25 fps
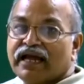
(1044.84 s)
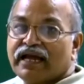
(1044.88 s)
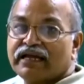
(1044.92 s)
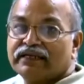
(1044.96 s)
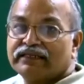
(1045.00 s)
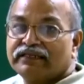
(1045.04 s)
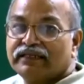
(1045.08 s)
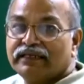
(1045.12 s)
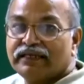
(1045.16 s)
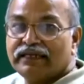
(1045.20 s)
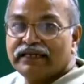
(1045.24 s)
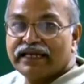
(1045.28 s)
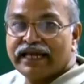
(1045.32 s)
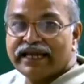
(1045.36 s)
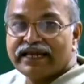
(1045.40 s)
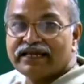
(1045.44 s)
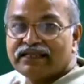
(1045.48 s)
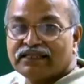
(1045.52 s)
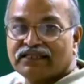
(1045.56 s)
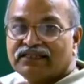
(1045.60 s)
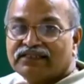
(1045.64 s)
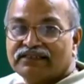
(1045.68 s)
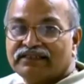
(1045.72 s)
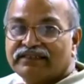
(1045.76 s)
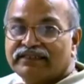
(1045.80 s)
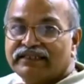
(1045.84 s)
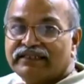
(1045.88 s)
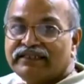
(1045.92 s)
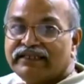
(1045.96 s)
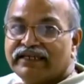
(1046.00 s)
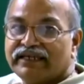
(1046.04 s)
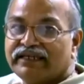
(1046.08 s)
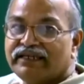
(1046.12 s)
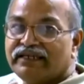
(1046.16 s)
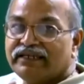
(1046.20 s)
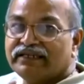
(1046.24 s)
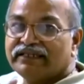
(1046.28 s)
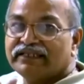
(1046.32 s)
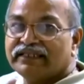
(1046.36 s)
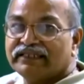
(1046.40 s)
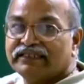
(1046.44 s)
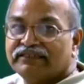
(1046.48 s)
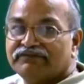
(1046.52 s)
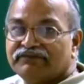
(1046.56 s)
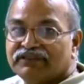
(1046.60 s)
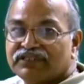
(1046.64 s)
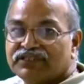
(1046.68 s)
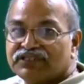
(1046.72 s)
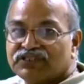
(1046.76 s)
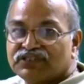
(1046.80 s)
and the length dl
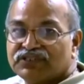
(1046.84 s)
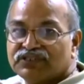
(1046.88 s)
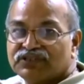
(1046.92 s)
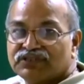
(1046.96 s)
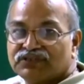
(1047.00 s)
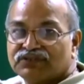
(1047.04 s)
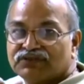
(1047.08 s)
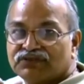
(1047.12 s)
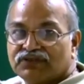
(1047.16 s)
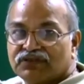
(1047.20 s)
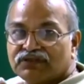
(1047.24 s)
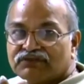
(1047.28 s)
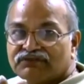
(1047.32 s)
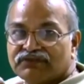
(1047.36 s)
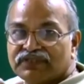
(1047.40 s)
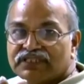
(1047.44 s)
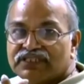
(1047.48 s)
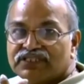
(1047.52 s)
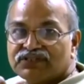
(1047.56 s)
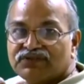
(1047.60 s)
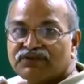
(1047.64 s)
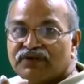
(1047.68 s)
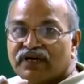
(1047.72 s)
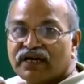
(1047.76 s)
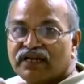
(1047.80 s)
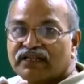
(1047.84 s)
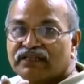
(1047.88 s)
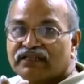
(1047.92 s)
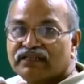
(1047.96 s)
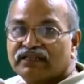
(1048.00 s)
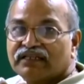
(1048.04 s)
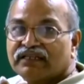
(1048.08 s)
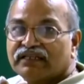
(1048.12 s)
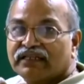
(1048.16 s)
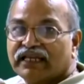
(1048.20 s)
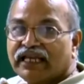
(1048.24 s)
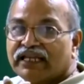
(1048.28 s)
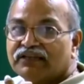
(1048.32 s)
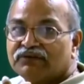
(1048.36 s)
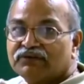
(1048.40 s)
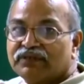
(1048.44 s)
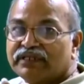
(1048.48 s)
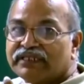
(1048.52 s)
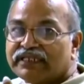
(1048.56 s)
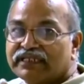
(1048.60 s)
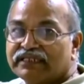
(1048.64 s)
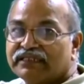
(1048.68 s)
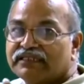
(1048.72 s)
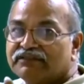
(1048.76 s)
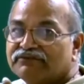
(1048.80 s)
in which on which you are
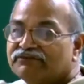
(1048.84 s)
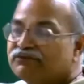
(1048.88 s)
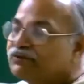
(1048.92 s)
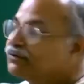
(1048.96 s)
calculating the